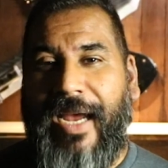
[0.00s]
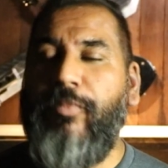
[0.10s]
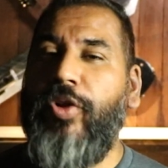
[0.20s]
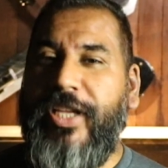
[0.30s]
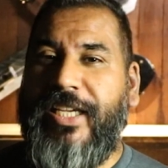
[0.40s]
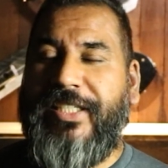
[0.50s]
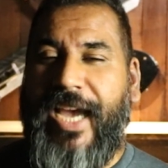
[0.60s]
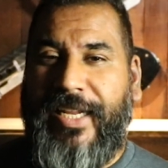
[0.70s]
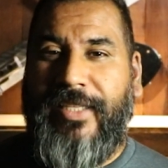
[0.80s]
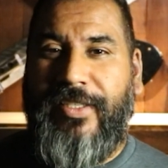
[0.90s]
I'm really
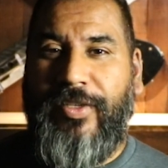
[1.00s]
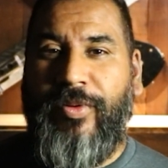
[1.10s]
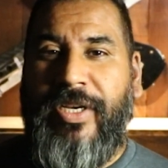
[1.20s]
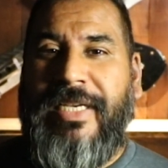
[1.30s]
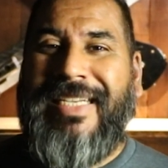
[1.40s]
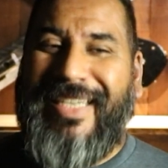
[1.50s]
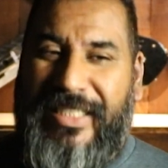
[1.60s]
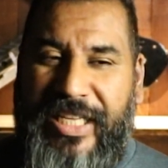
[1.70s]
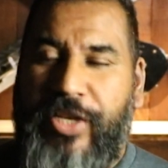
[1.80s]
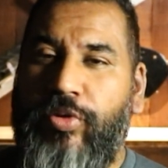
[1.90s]
excited to
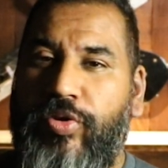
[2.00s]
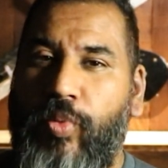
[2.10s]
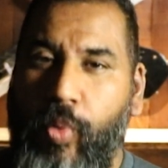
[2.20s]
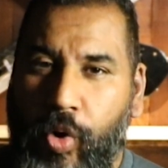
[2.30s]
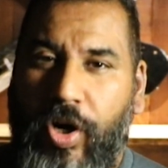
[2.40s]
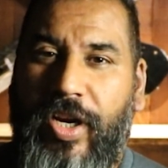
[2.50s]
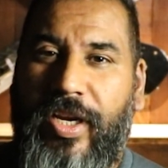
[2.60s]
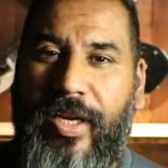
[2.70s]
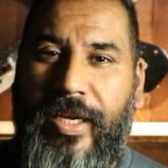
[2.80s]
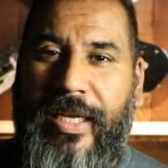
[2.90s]
continue to work
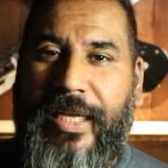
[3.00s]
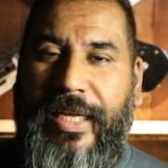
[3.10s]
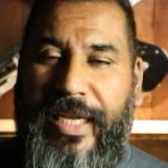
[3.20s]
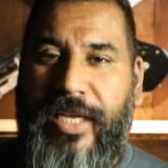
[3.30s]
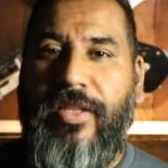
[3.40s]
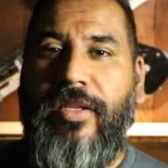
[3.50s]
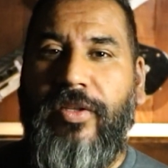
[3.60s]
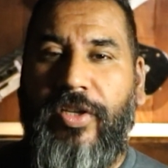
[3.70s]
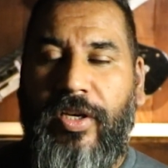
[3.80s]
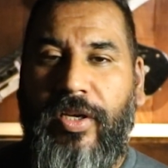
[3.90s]
in
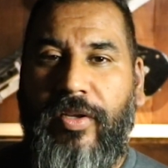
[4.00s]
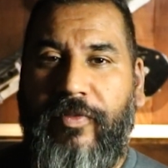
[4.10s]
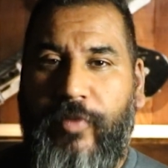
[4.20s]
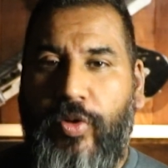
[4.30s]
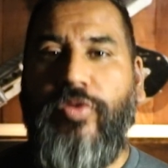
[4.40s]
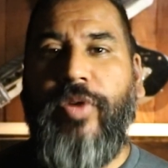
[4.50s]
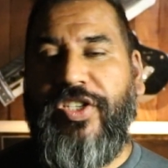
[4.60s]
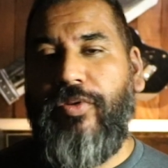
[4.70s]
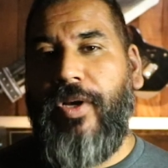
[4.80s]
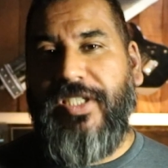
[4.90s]
the food and
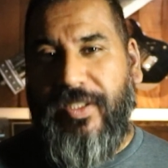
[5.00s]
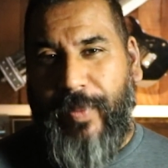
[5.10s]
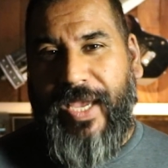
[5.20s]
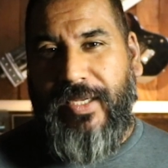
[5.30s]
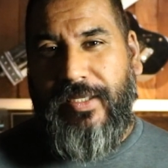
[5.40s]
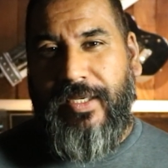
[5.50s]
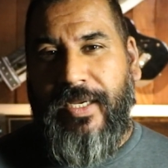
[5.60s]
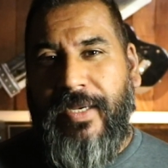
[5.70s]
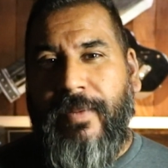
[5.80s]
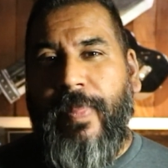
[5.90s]
restaurant space,
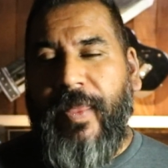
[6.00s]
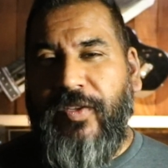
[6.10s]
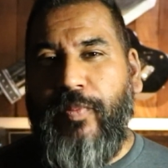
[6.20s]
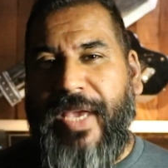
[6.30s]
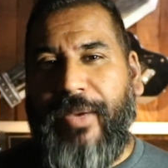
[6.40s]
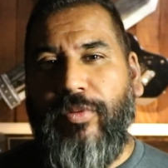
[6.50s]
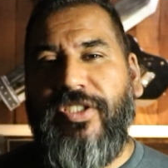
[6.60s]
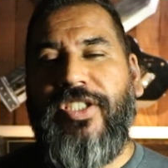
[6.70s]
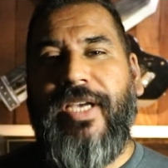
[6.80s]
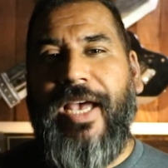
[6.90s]
to be able
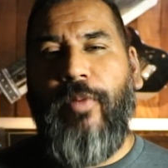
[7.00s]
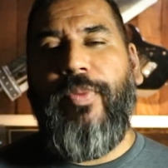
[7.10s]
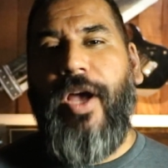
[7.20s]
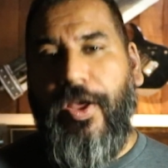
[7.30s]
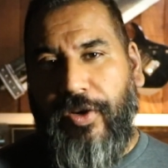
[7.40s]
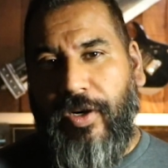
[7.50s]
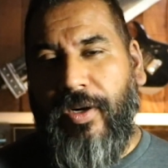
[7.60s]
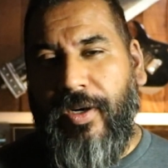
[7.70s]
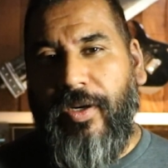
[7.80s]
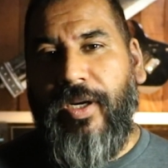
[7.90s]
to help
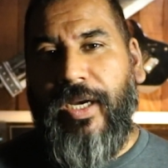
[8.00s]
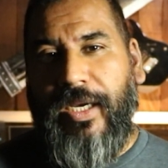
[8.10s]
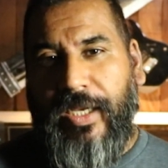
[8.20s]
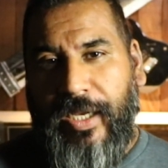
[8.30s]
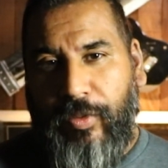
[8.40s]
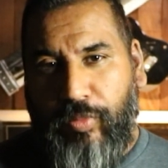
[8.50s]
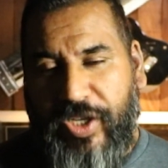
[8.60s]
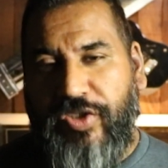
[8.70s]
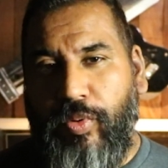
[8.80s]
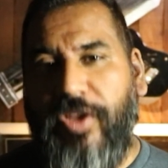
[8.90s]
other
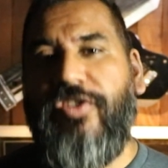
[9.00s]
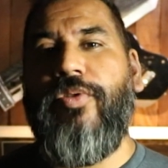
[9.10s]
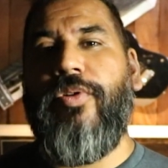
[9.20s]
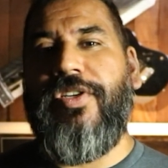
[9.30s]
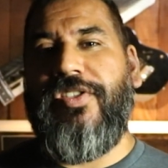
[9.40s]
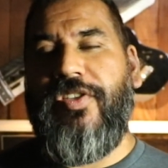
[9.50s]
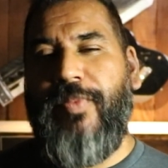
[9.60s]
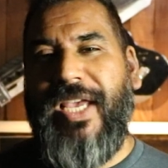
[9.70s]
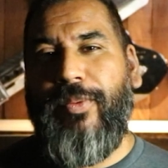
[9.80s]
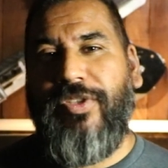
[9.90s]
restaurateurs to
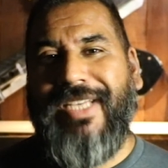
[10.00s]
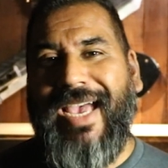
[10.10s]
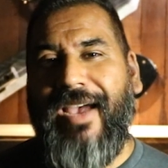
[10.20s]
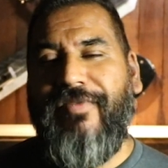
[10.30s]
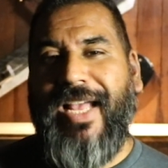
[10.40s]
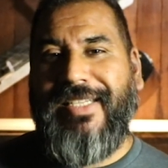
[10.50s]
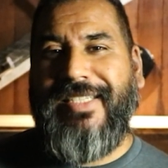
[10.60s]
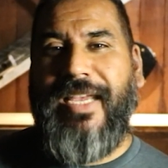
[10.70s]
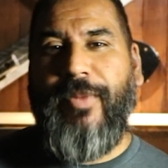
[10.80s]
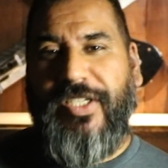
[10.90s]
be able to have that
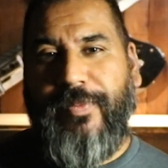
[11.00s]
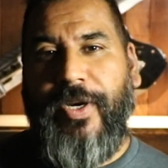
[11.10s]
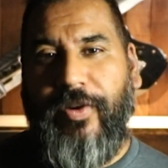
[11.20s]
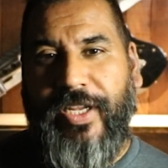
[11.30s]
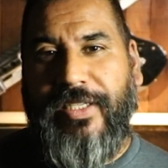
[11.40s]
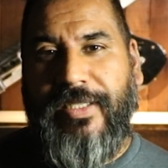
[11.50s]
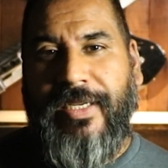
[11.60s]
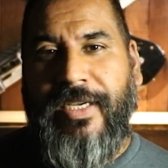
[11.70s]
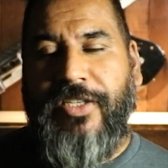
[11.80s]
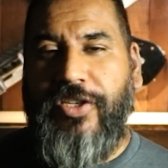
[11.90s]
same experience,
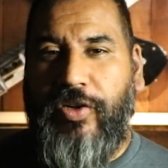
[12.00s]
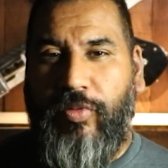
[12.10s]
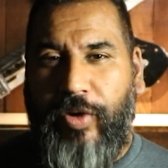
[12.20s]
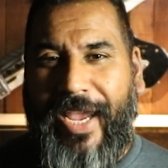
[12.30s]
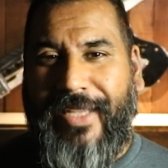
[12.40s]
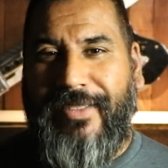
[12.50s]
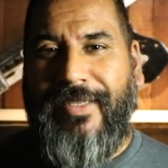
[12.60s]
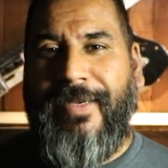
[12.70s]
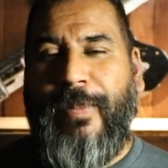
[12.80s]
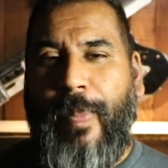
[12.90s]
to create
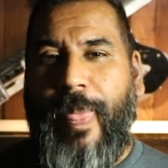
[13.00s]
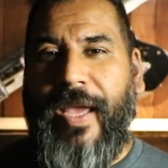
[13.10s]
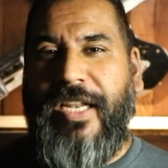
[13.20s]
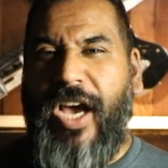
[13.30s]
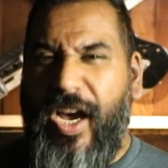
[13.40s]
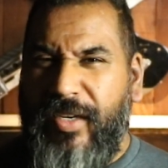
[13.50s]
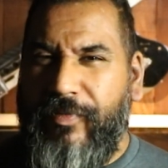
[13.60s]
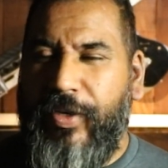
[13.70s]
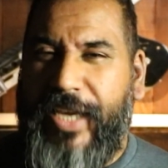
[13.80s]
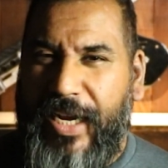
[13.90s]
an
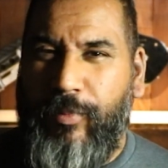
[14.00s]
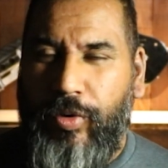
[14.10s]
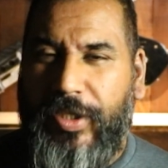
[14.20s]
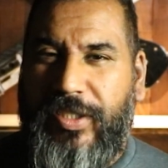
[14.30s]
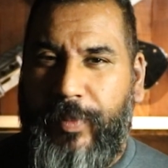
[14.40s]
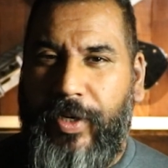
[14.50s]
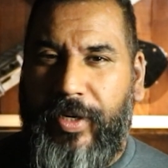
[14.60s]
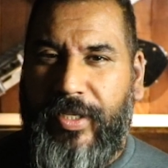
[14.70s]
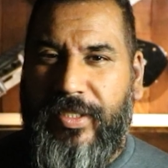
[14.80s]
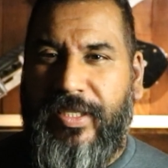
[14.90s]
unforgettable
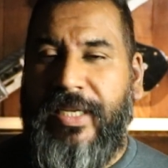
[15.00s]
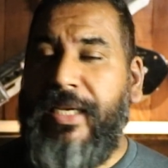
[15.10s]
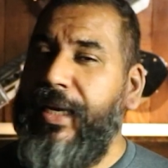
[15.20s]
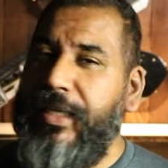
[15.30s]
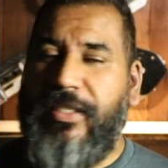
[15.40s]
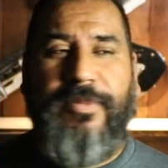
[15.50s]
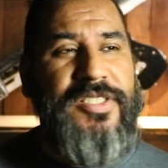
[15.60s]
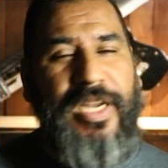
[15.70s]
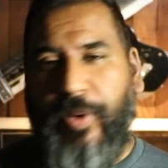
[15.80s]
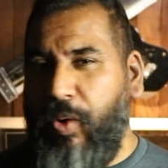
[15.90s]
experience. And
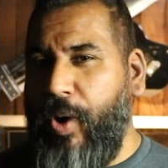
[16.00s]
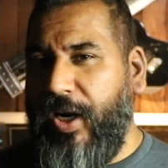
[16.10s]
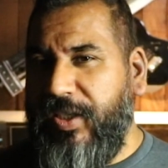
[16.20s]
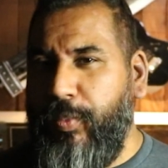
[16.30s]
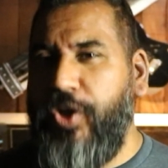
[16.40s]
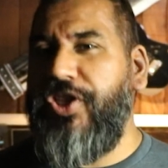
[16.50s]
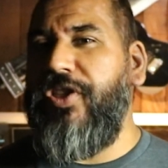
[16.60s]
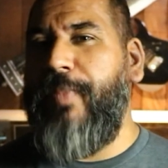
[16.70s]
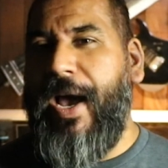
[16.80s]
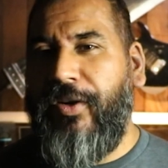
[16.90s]
sometimes that requires pushing
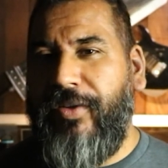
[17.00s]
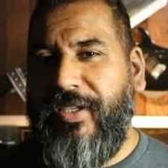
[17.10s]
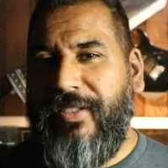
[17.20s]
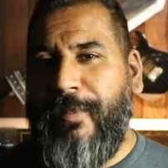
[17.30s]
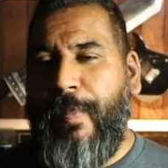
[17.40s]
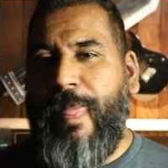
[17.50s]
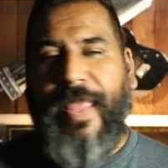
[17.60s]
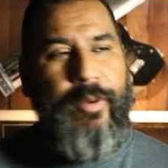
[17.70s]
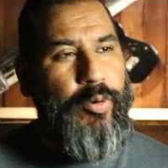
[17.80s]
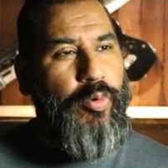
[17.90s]
the boundaries.
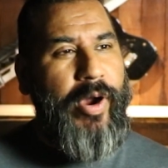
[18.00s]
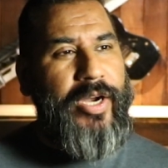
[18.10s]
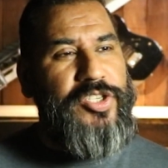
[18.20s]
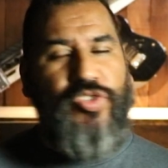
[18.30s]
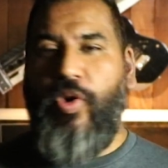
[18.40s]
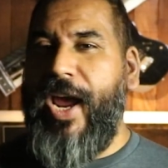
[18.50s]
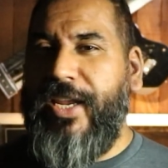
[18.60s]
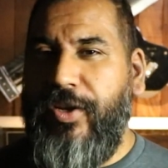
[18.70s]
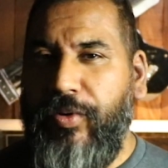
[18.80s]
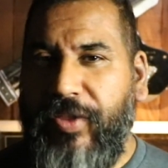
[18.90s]
It requires
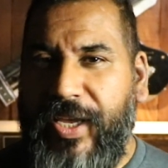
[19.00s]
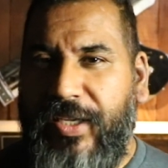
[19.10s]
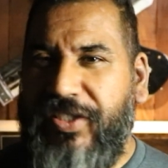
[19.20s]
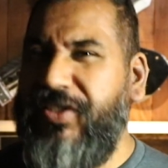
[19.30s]
trying new things,